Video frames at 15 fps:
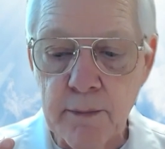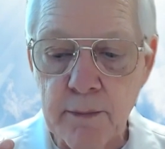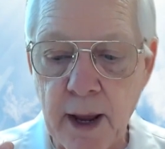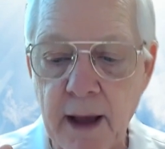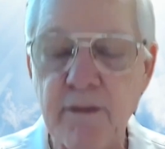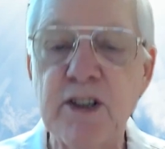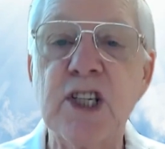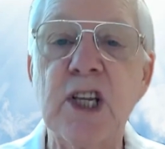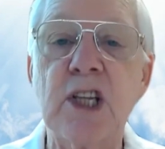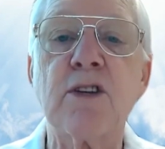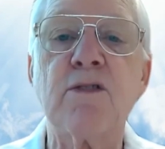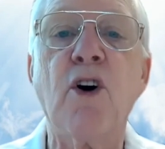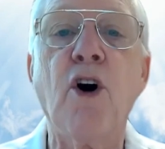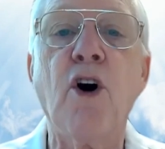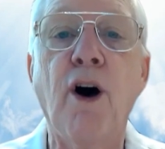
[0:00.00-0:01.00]
have a sense
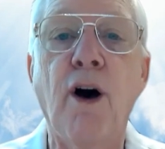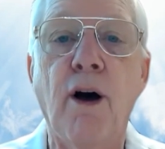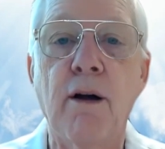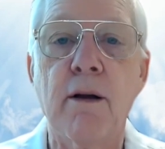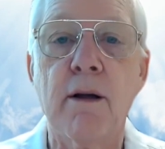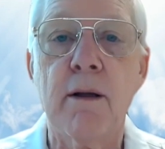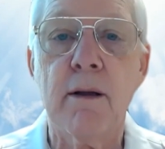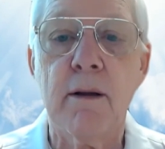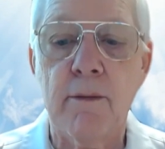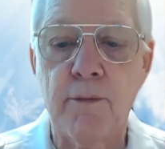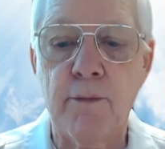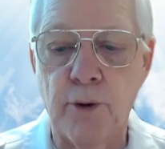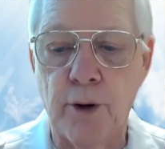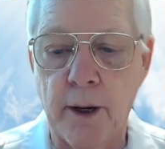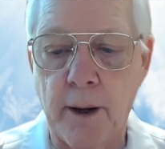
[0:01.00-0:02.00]
of awe
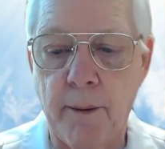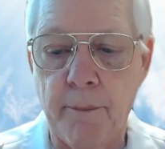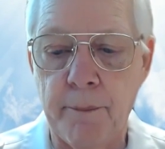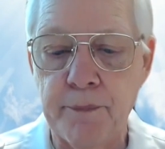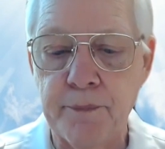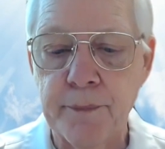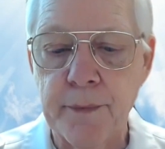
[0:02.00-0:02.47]
for him.